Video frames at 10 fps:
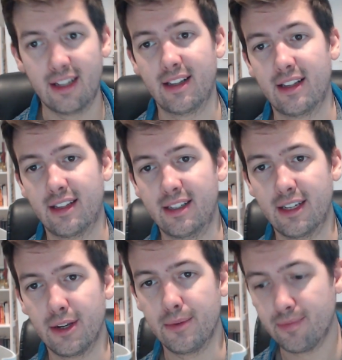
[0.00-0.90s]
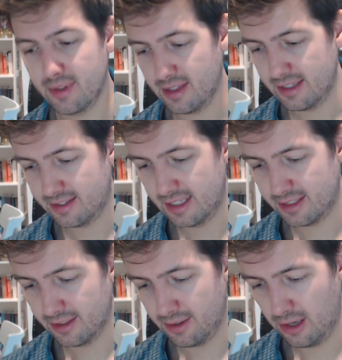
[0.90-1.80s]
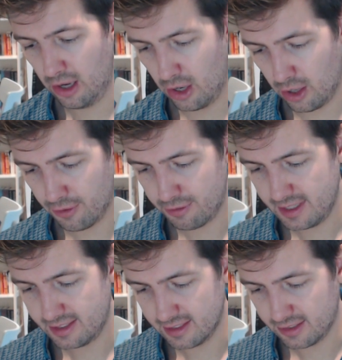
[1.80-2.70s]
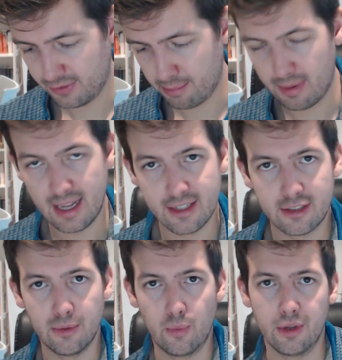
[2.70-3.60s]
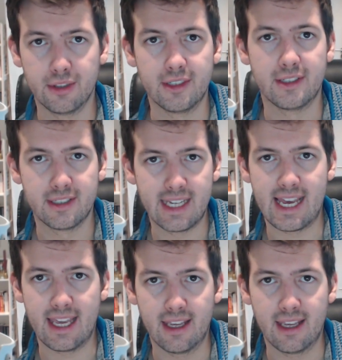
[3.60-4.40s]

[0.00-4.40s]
There's a lot of reasons for players to want to stay